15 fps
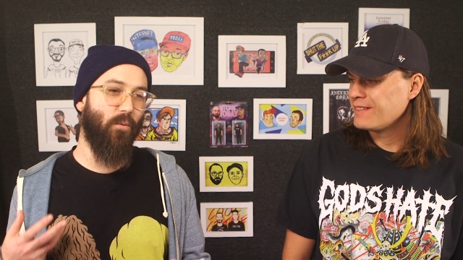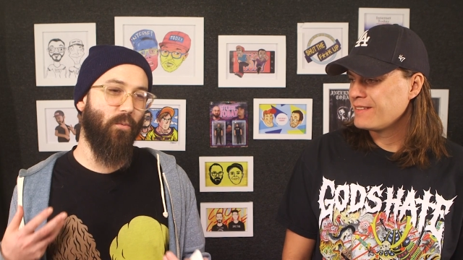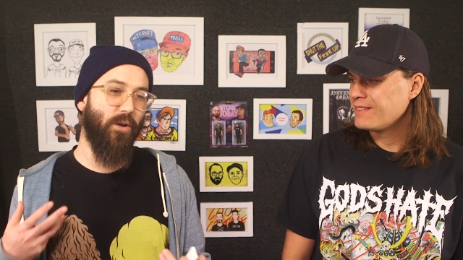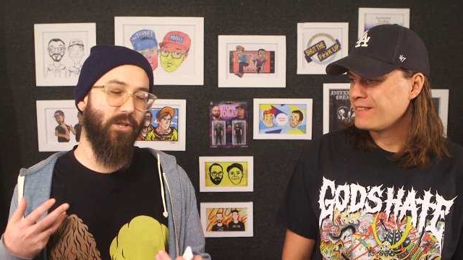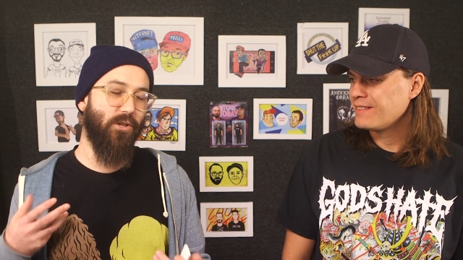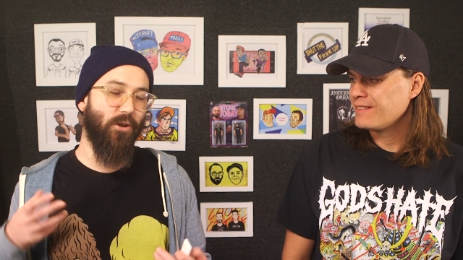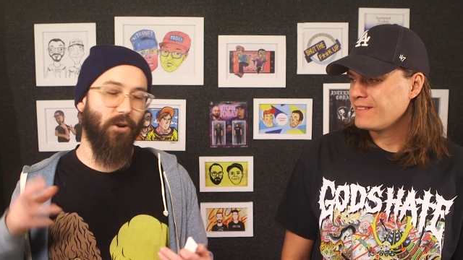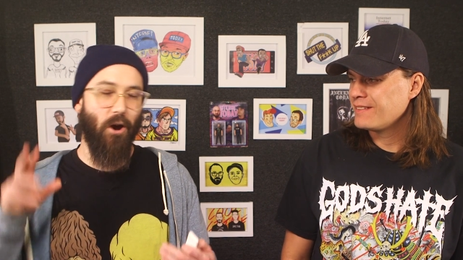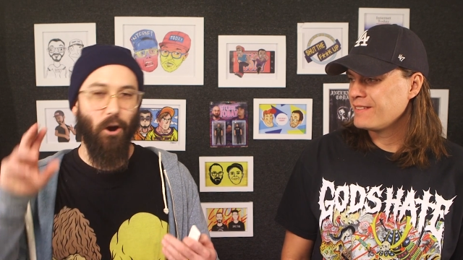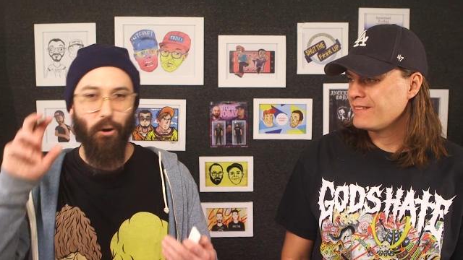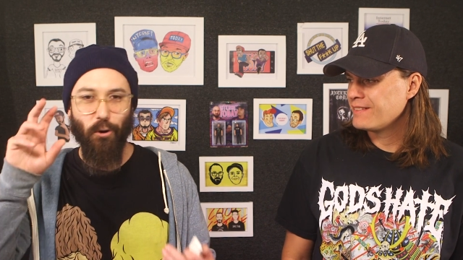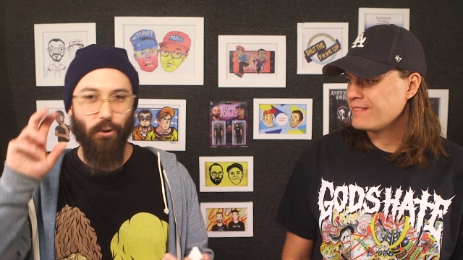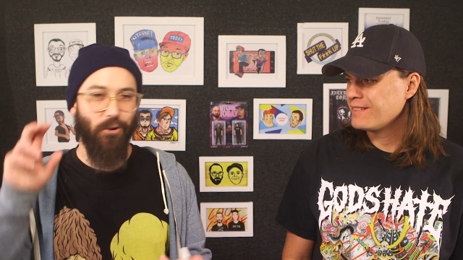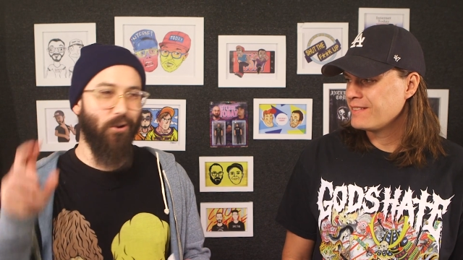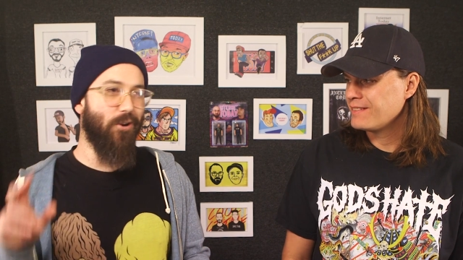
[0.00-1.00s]
Speaker 1: wish your
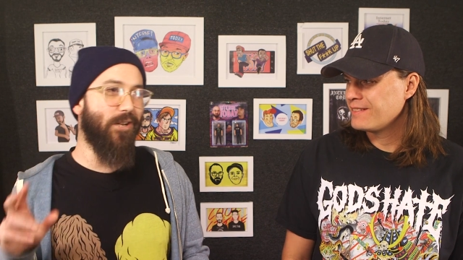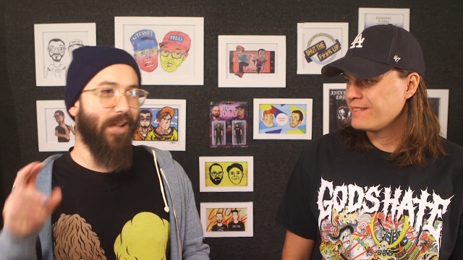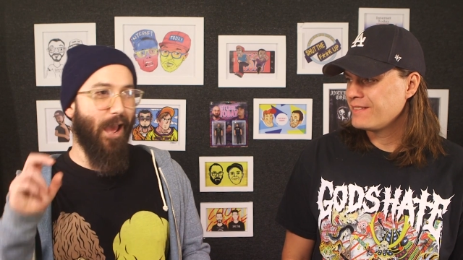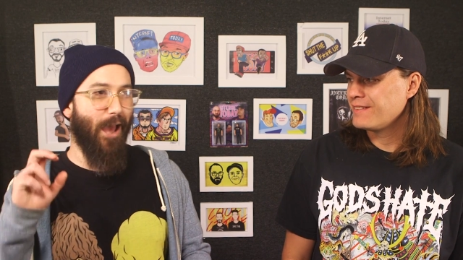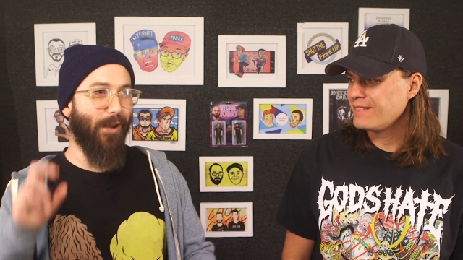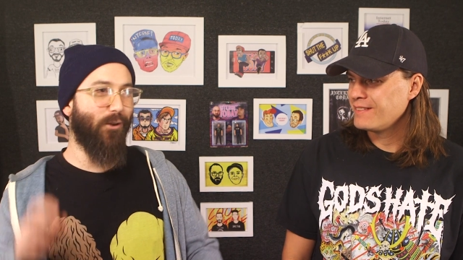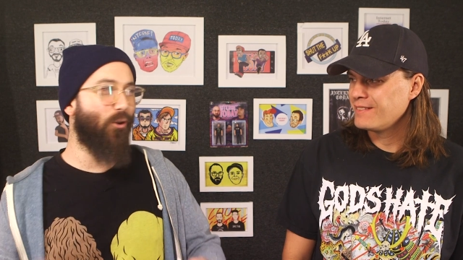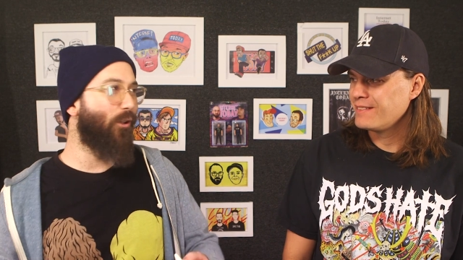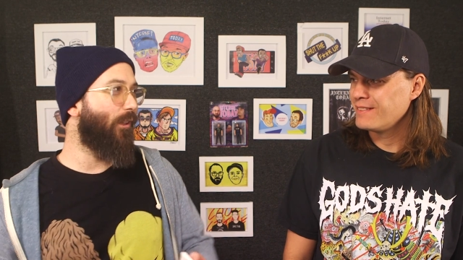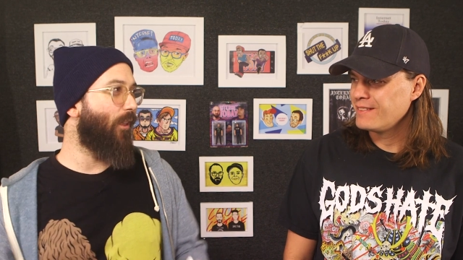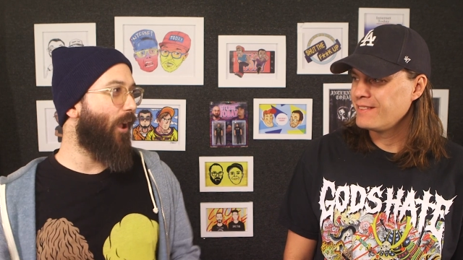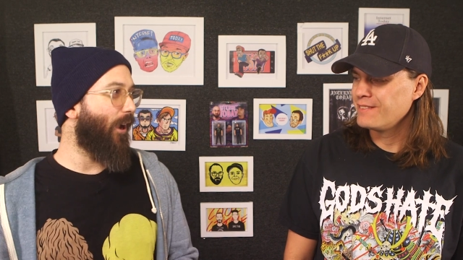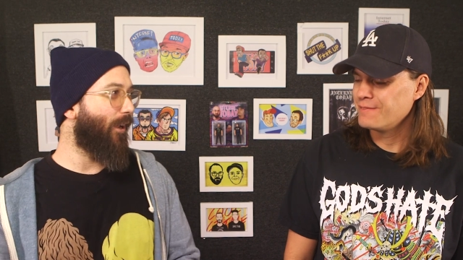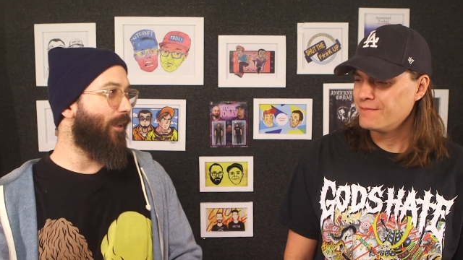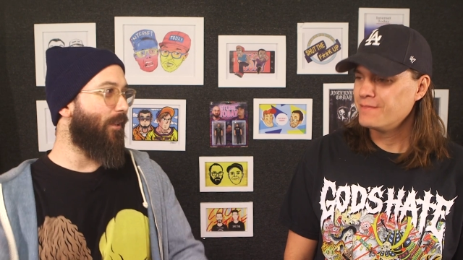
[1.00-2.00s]
uncle or your dad good
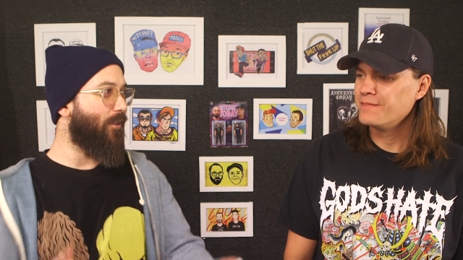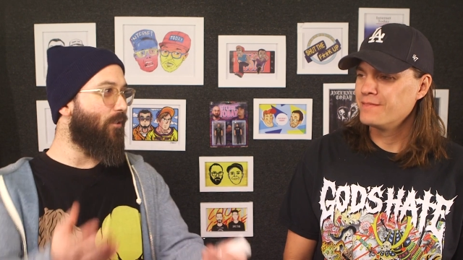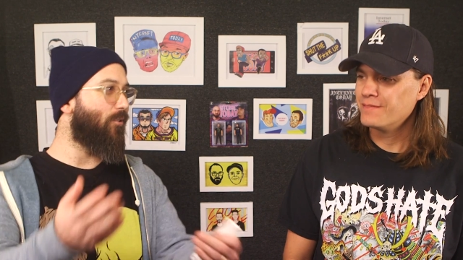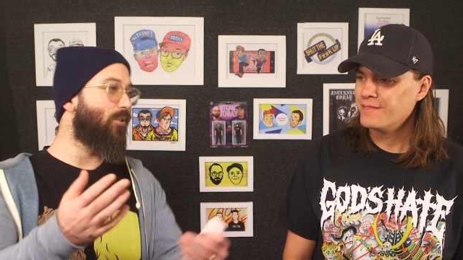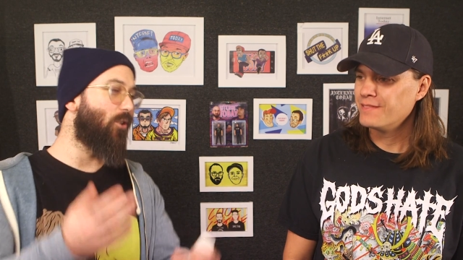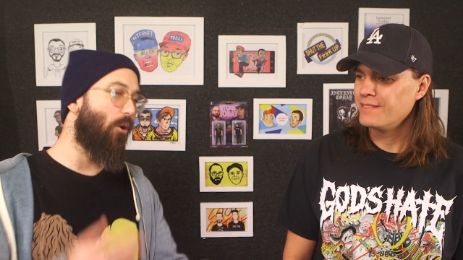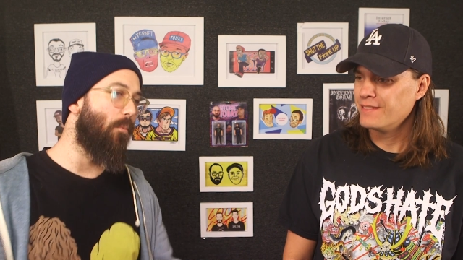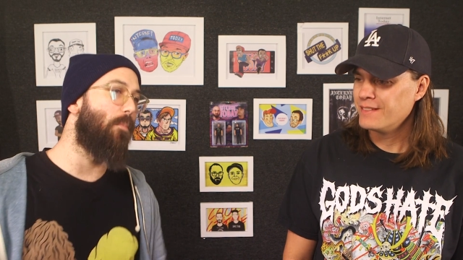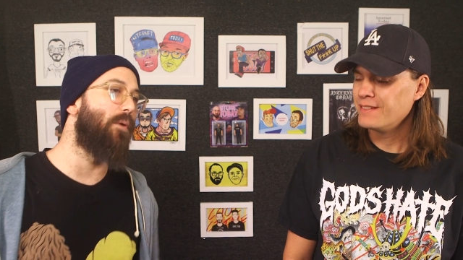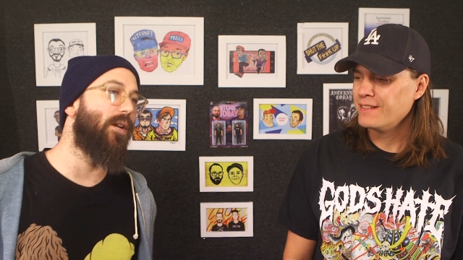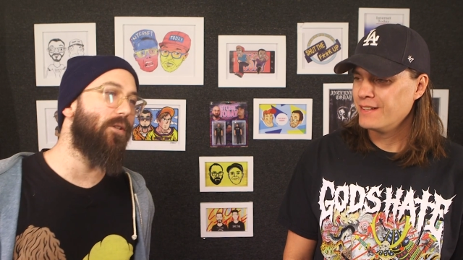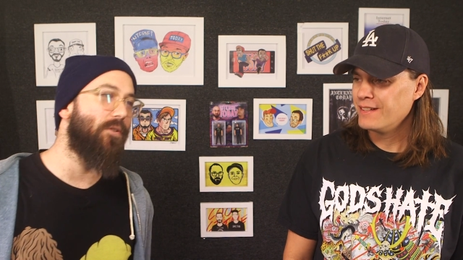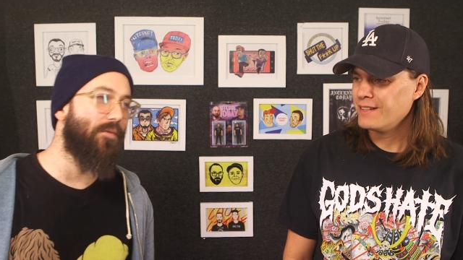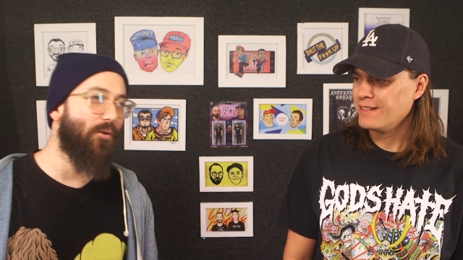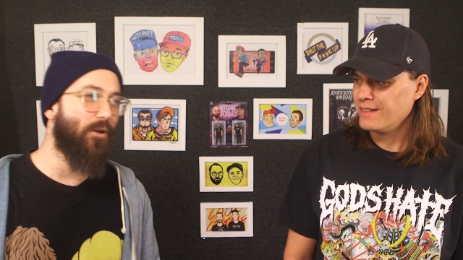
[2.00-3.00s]
luck, and you show them a
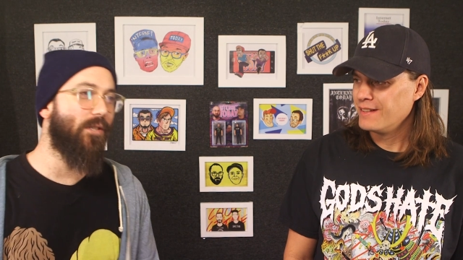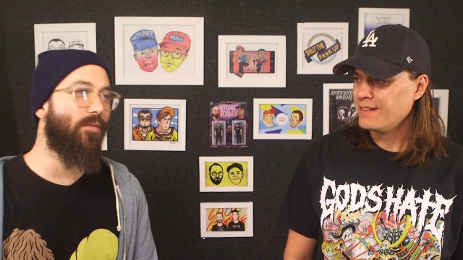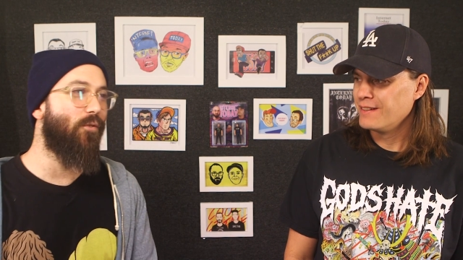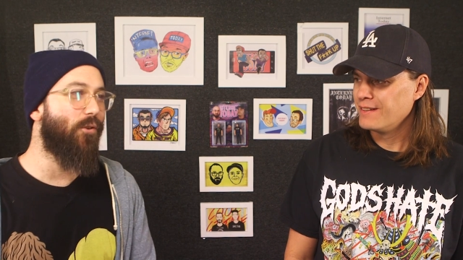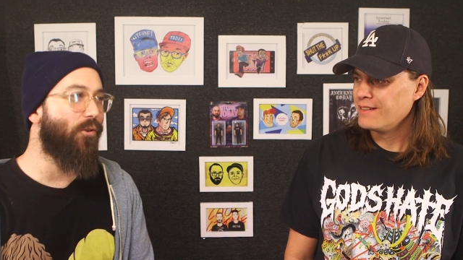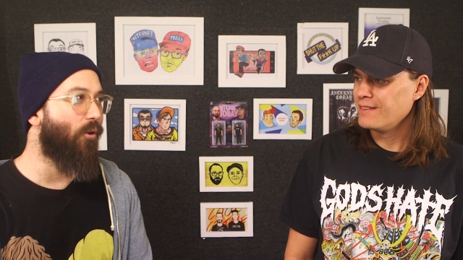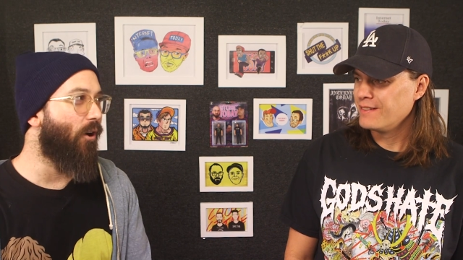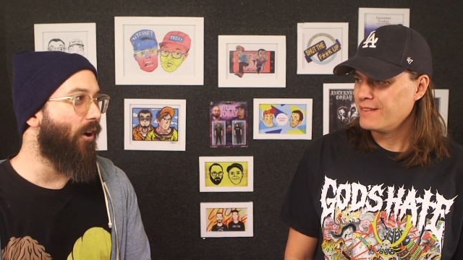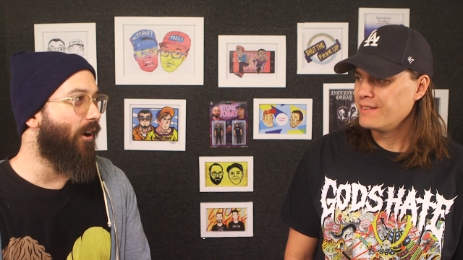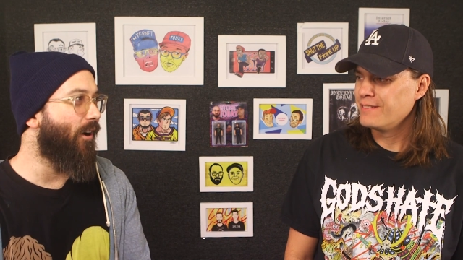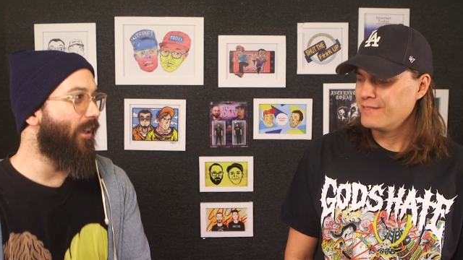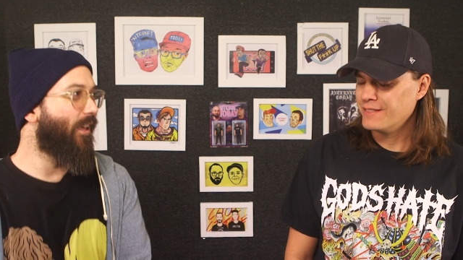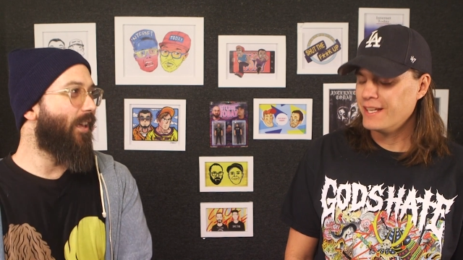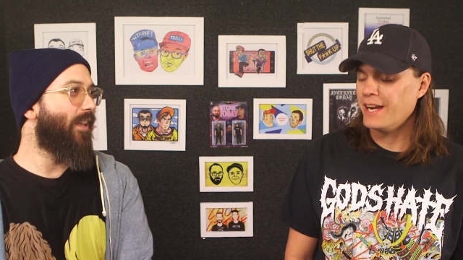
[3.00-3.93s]
picture of Christopher Dorner.